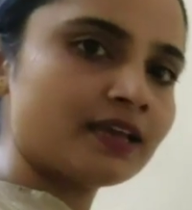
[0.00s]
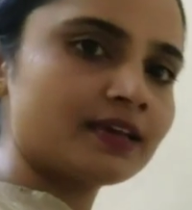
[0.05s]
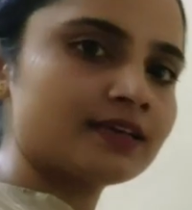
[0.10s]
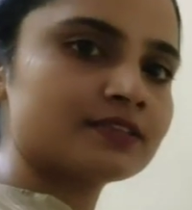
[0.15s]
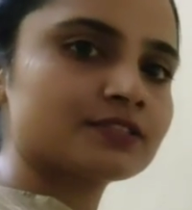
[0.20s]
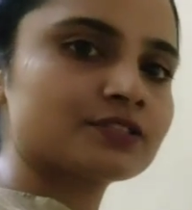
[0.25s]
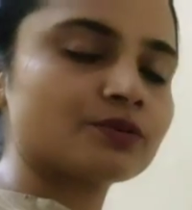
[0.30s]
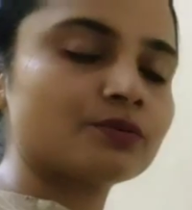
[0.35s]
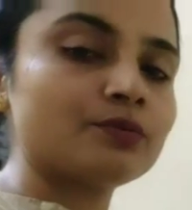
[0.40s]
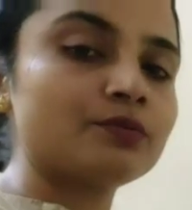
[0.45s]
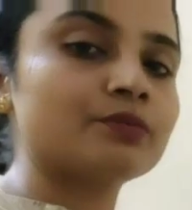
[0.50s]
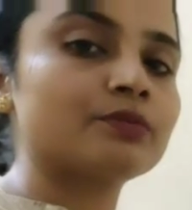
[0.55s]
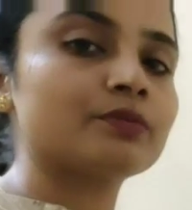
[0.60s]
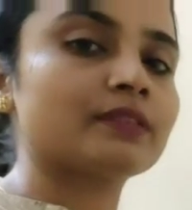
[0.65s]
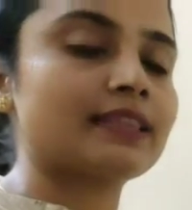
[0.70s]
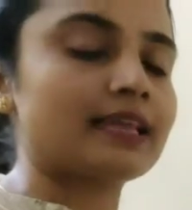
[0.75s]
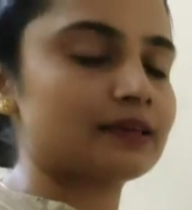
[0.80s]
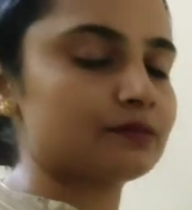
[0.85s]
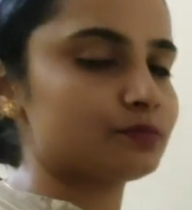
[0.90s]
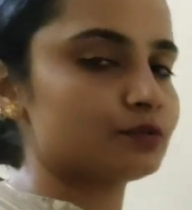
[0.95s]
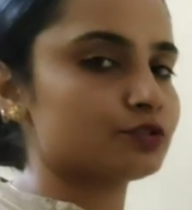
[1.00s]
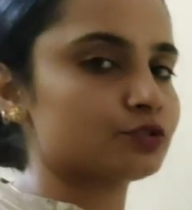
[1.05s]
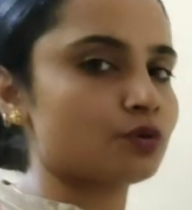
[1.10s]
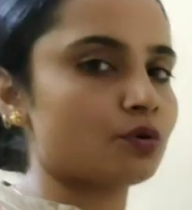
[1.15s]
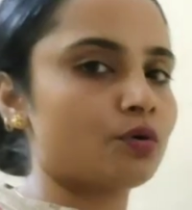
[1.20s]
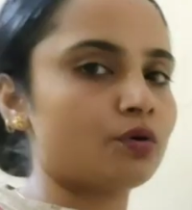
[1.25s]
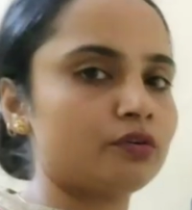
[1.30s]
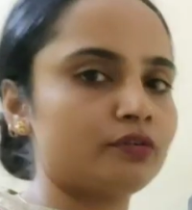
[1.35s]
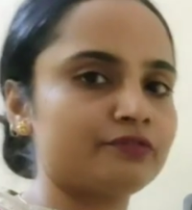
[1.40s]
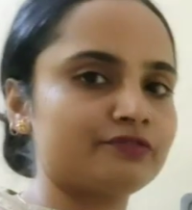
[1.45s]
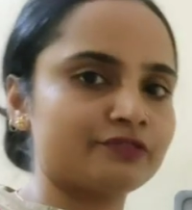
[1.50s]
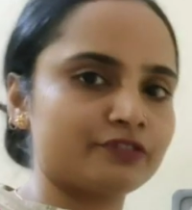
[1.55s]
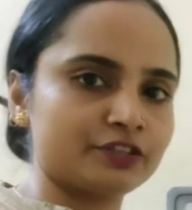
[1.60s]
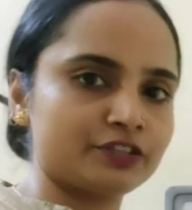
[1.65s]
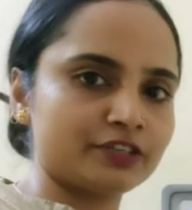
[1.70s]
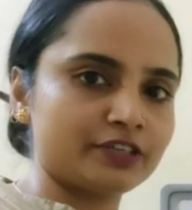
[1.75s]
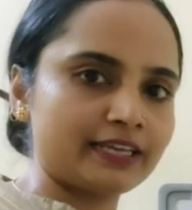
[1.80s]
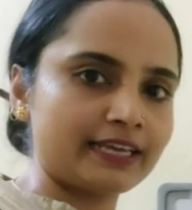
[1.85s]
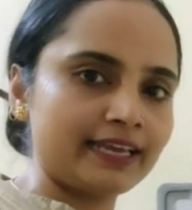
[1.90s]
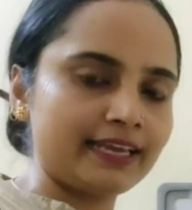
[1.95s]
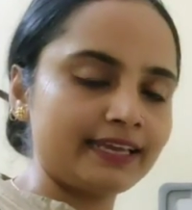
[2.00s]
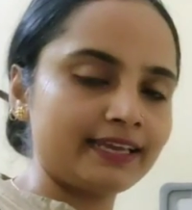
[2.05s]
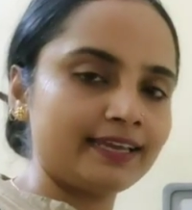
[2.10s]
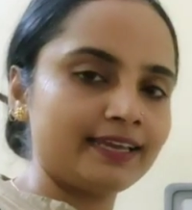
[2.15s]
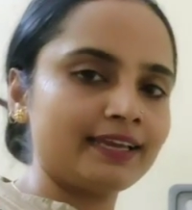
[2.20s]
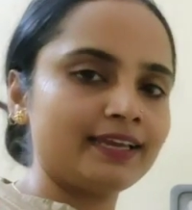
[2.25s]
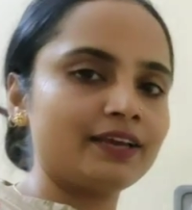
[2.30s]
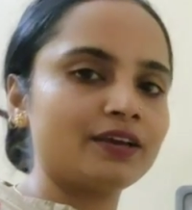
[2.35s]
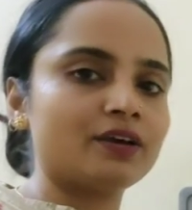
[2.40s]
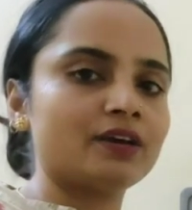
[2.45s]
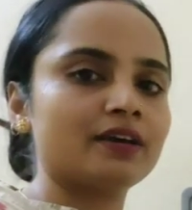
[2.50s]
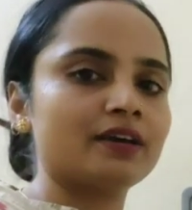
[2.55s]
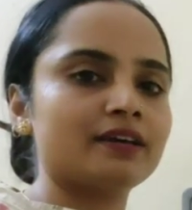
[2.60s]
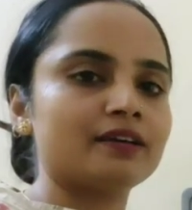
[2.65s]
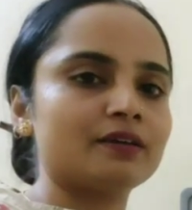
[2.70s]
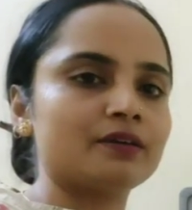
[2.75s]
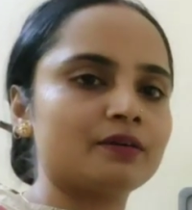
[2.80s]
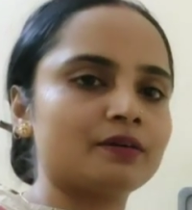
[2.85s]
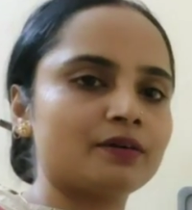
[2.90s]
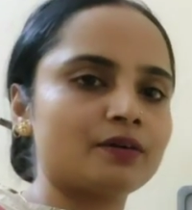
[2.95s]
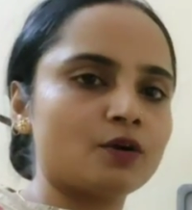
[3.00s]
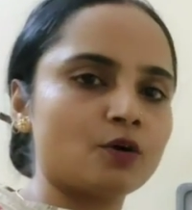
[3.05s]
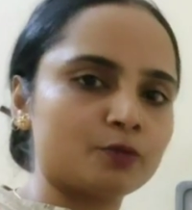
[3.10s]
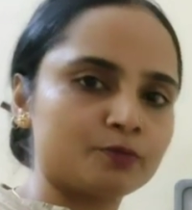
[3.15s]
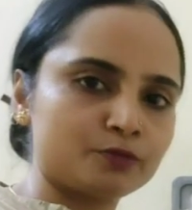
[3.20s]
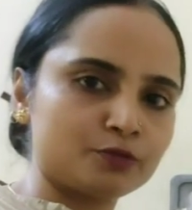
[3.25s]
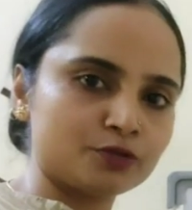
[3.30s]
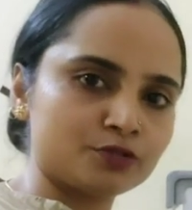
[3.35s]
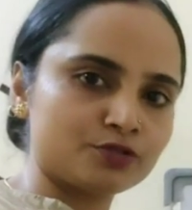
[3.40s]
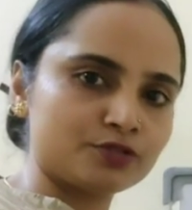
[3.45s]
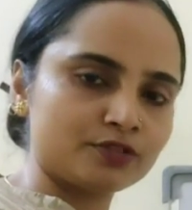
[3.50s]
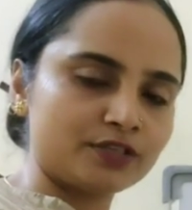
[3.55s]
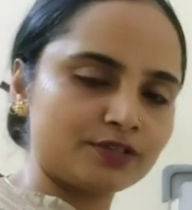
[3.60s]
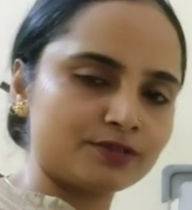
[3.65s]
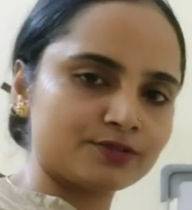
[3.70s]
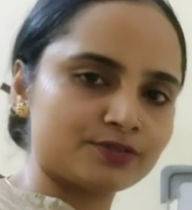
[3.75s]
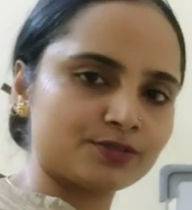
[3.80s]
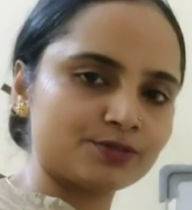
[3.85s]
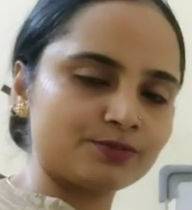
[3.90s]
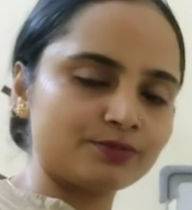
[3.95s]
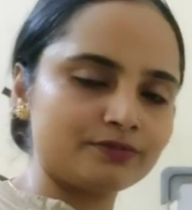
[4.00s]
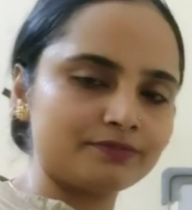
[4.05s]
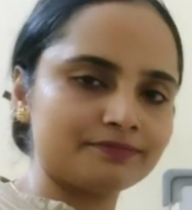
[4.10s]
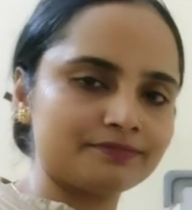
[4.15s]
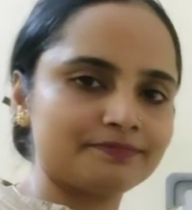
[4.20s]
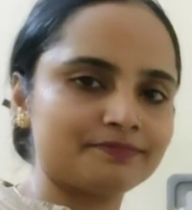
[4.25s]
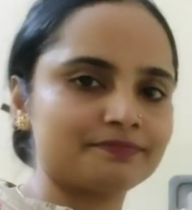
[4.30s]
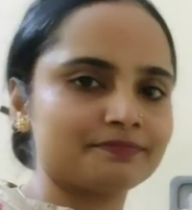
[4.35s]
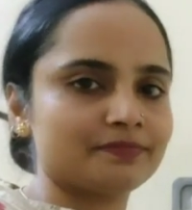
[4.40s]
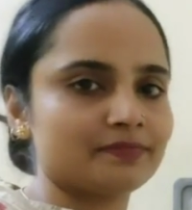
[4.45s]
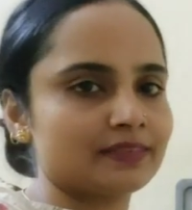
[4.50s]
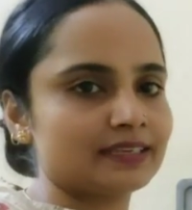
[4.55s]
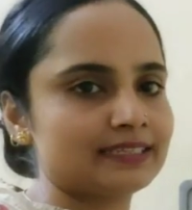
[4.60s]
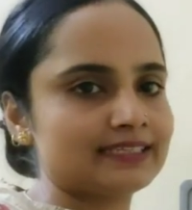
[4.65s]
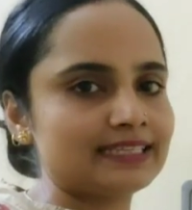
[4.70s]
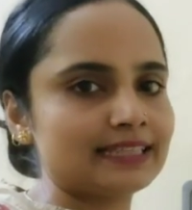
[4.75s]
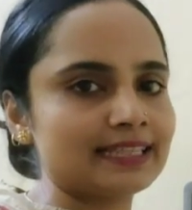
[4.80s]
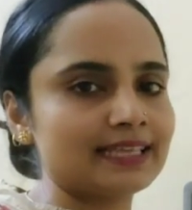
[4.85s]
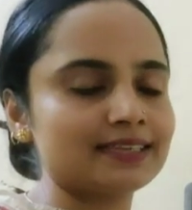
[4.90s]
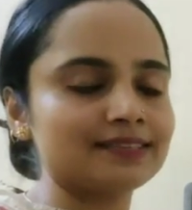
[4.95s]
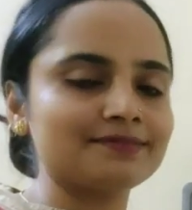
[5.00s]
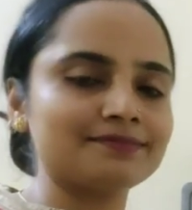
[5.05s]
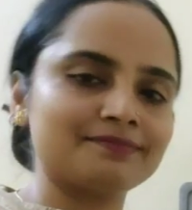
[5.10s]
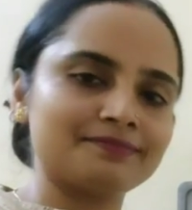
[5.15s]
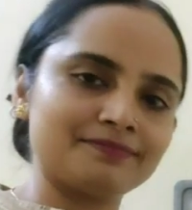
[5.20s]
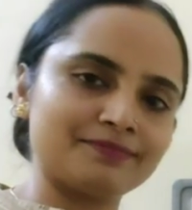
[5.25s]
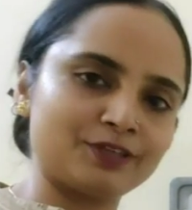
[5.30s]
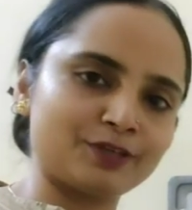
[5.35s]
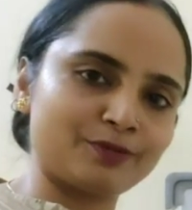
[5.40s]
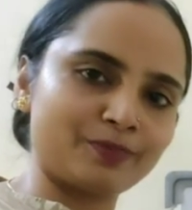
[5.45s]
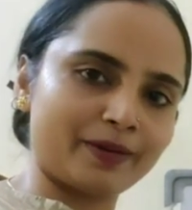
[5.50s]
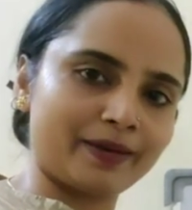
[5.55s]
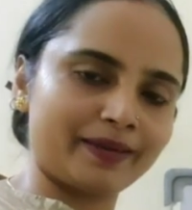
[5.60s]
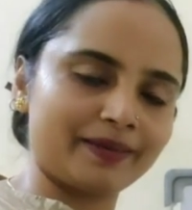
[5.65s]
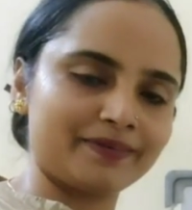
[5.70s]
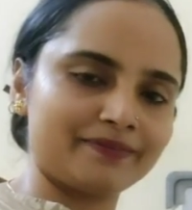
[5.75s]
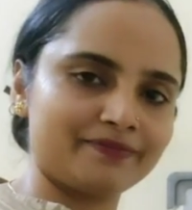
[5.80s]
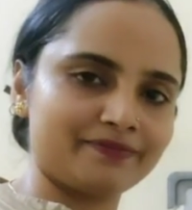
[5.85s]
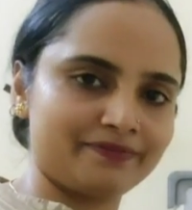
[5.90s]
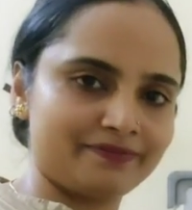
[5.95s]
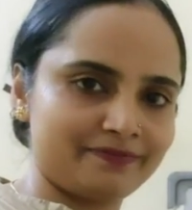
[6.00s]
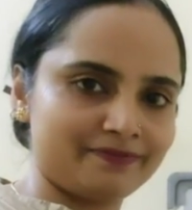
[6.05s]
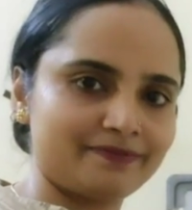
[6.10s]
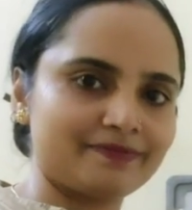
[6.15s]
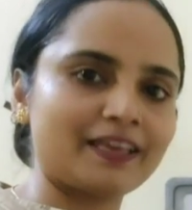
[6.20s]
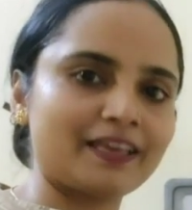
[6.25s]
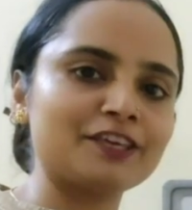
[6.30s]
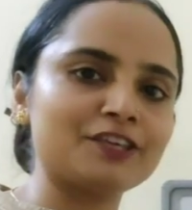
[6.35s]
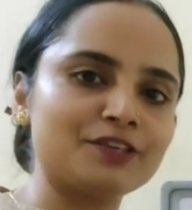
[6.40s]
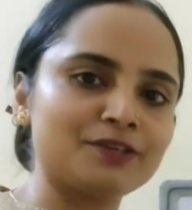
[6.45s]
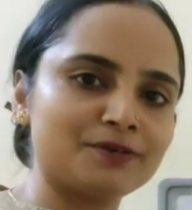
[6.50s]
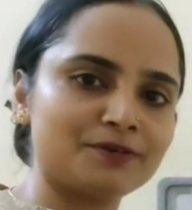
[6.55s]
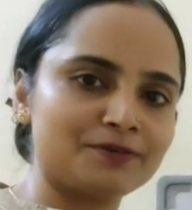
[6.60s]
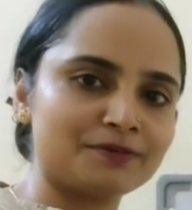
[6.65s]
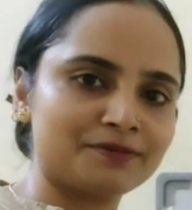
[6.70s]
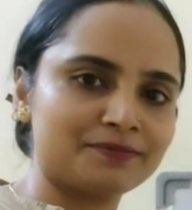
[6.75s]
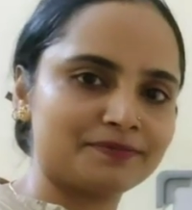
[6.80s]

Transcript: So that was all for today. Hope to see you soon. Till then, goodbye. Thank you.